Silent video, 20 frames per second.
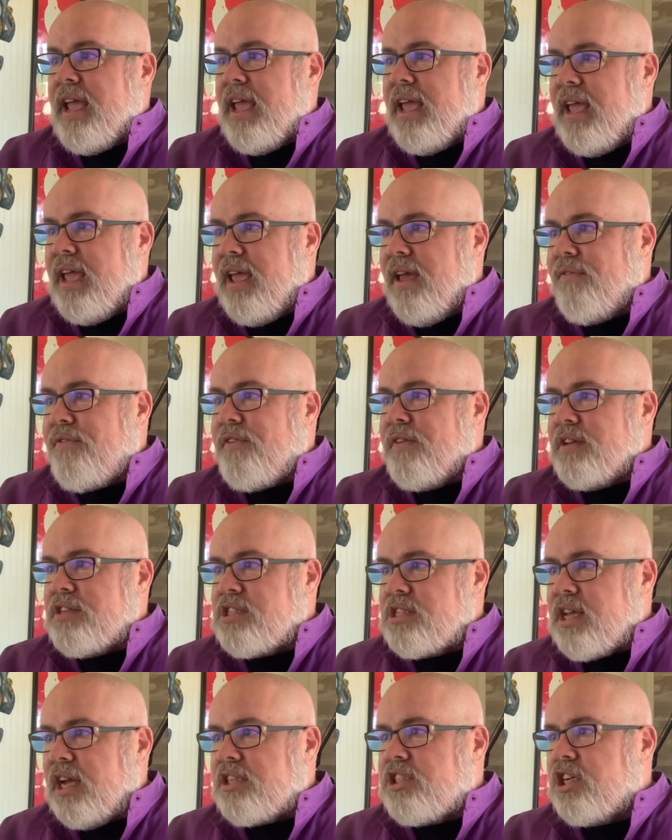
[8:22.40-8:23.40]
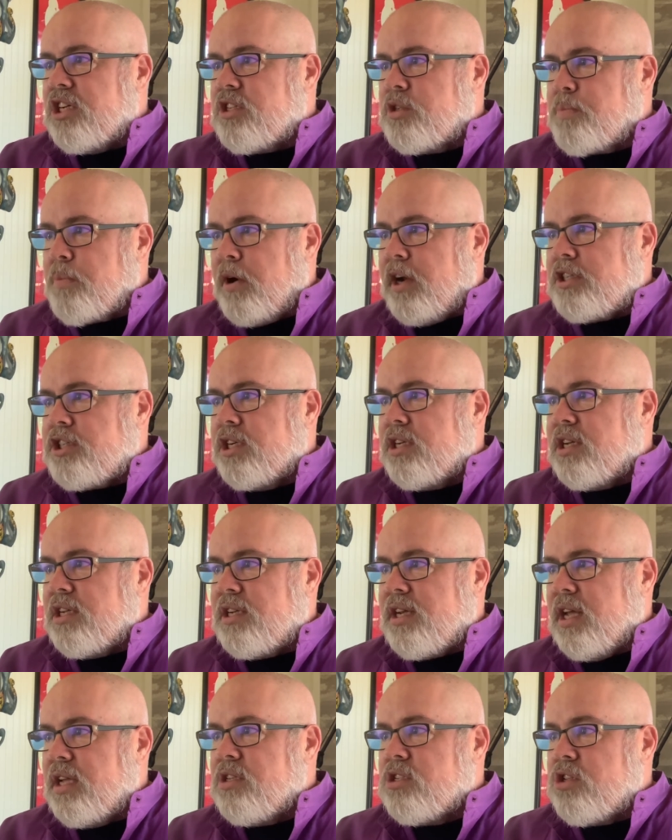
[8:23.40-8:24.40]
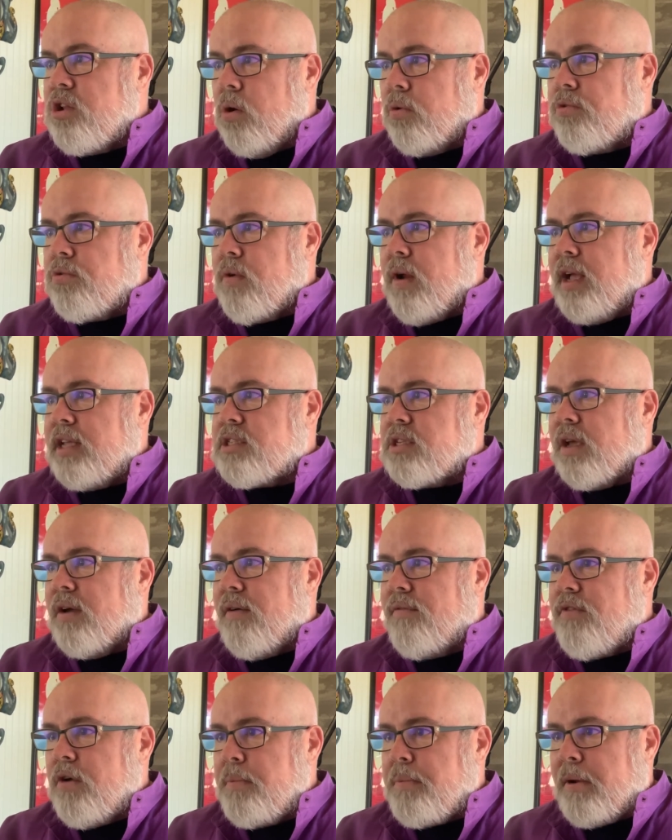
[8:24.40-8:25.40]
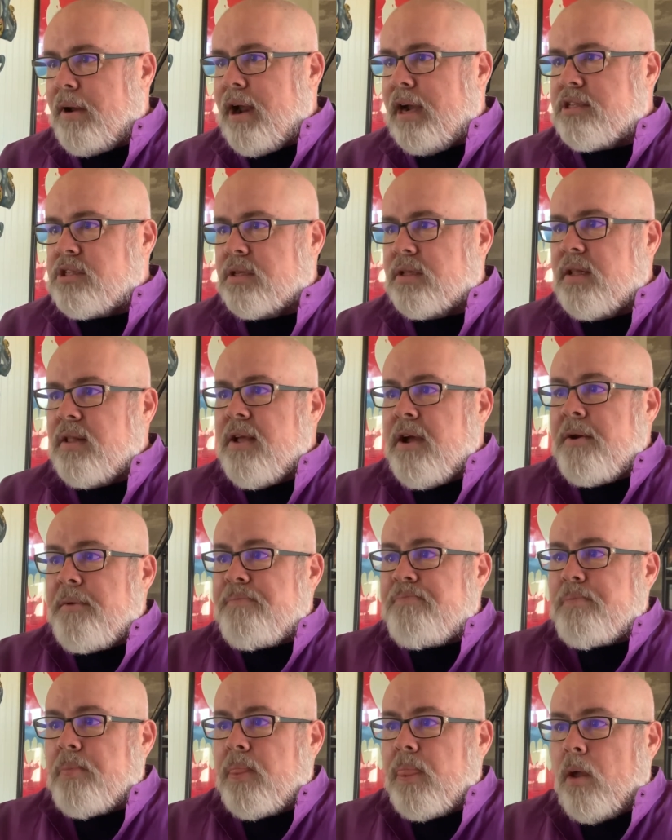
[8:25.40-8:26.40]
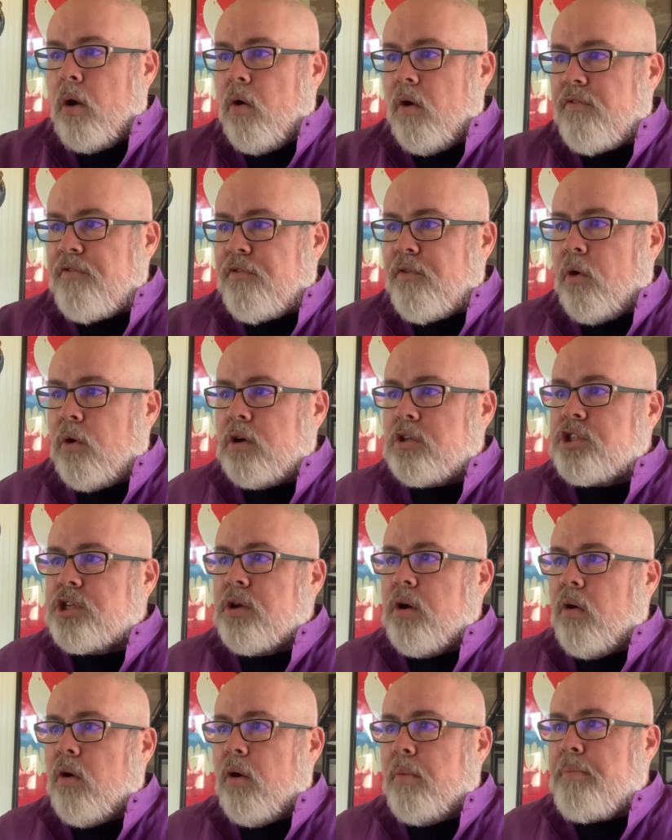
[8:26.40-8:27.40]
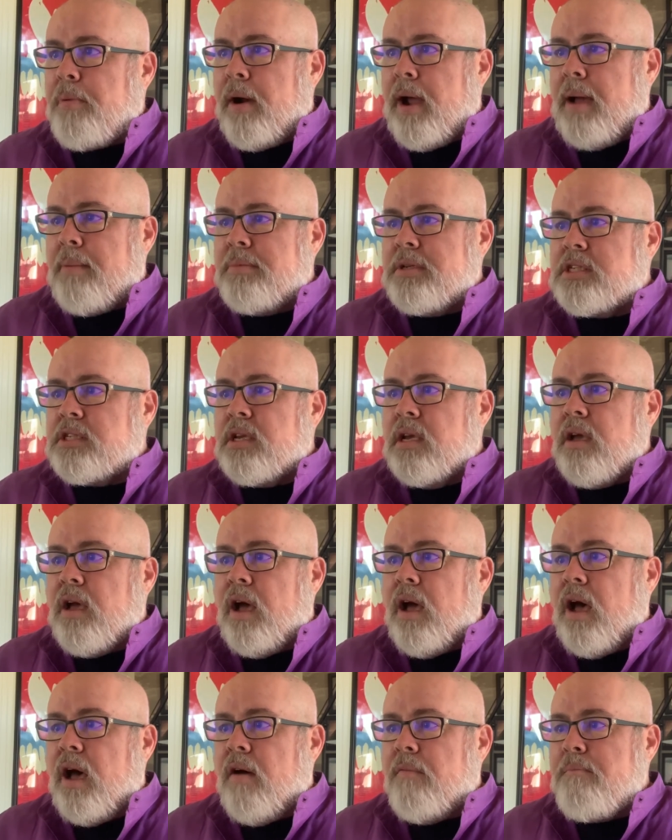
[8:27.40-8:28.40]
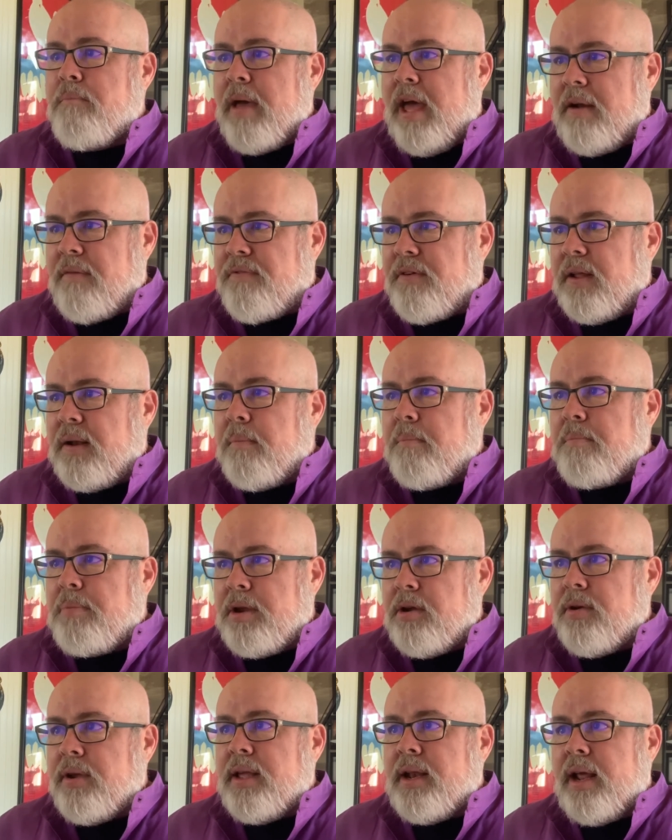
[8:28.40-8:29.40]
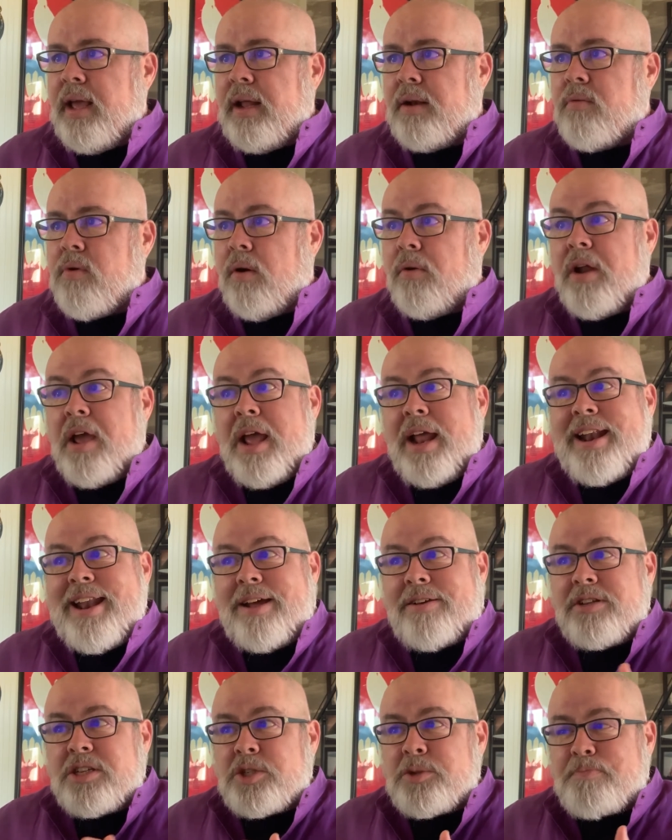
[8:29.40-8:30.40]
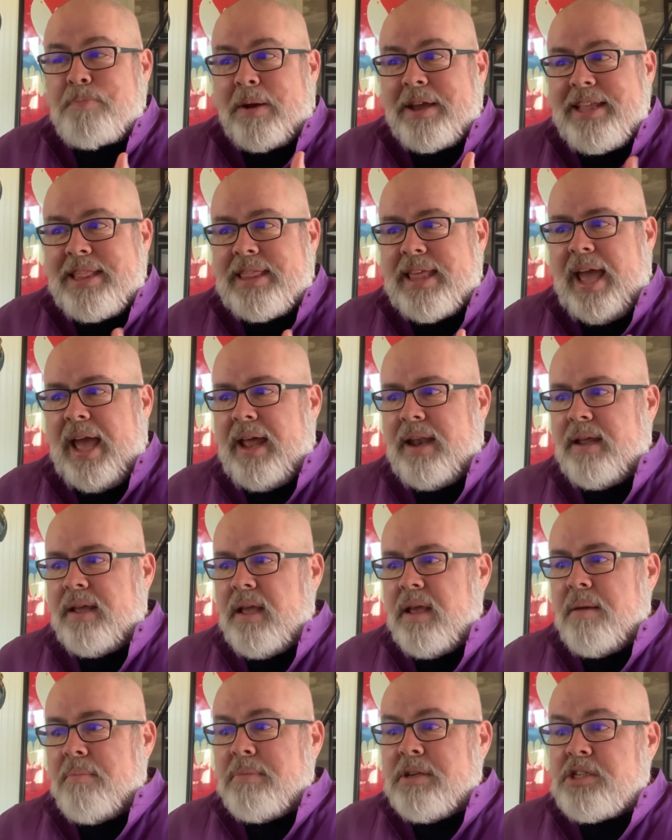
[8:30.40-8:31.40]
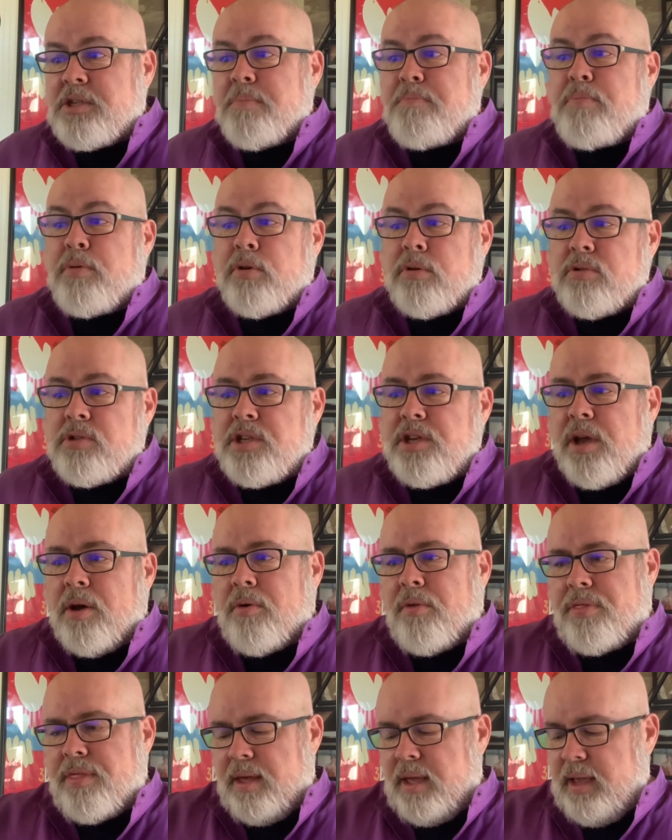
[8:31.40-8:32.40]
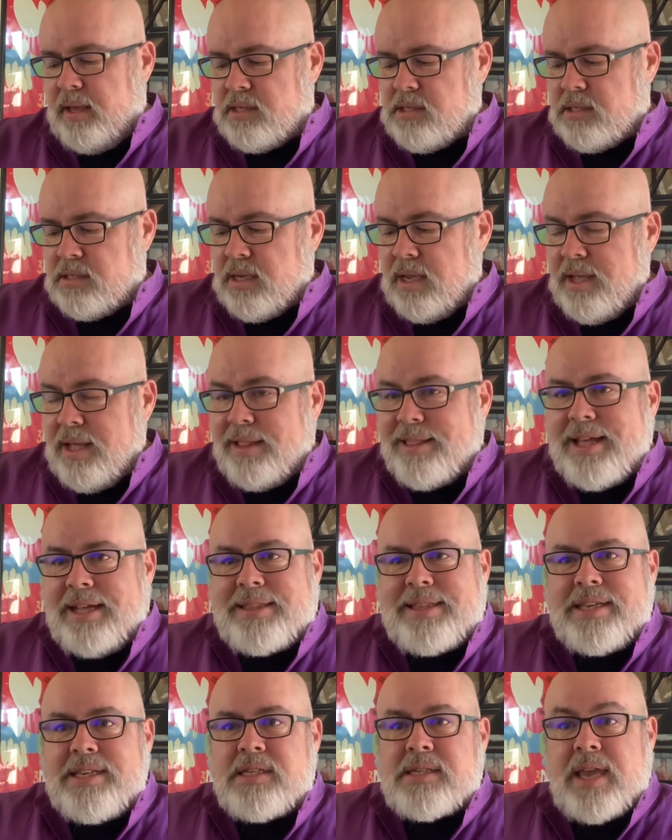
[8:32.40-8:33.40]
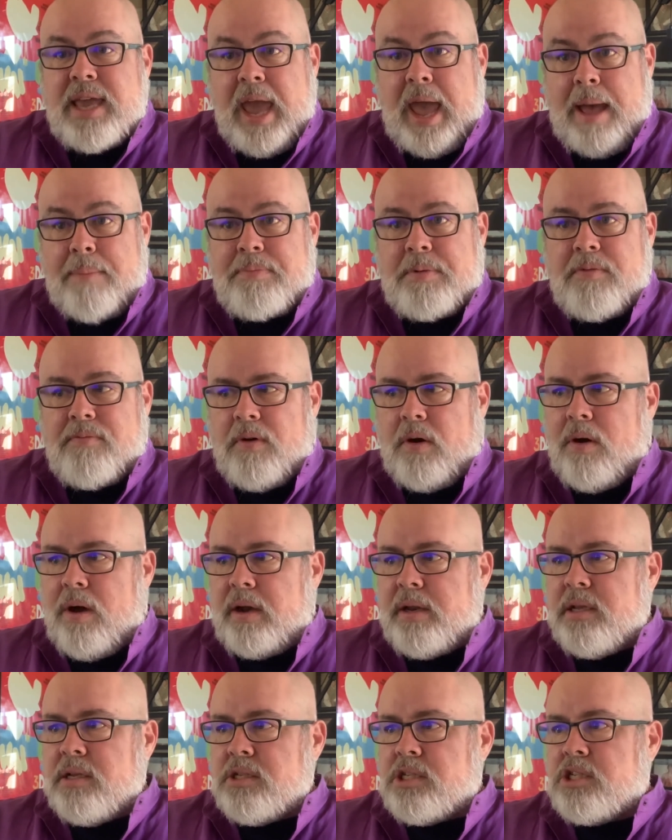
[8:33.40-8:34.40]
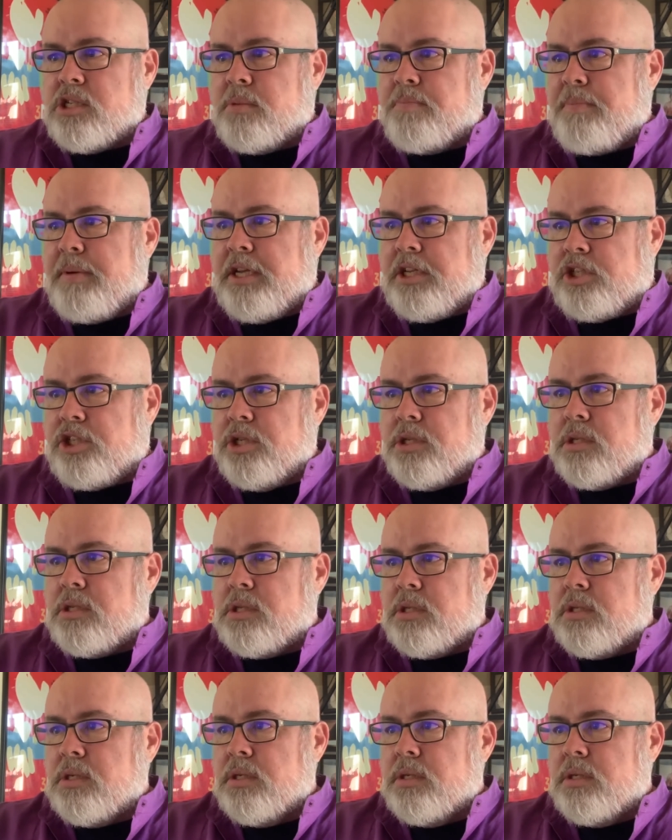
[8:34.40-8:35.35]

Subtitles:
if such expression contains no threats of reprisal or force or promise of benefit, period, end quote. Now, despite that, Ms. Abruzio thinks that these captive audience speeches